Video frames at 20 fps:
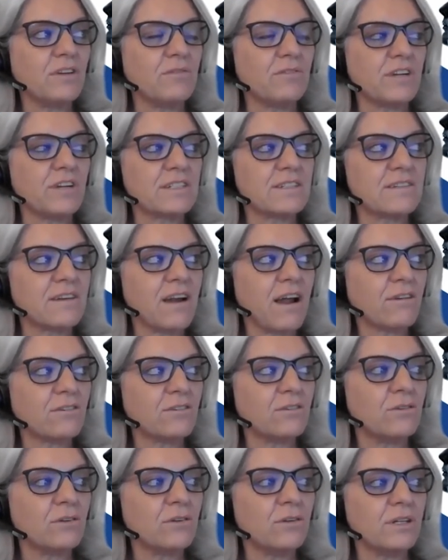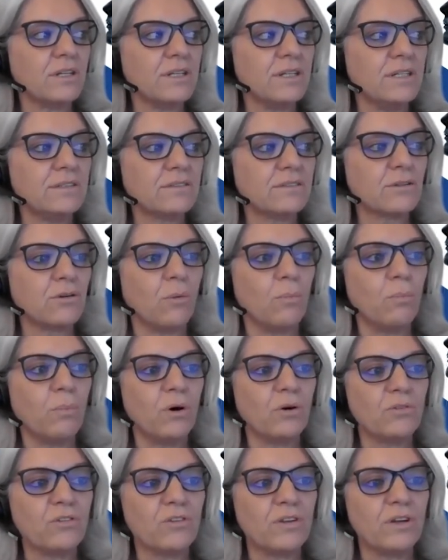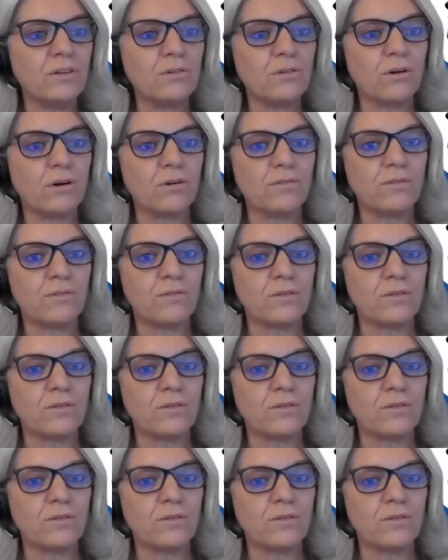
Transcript: infrastructure is composed of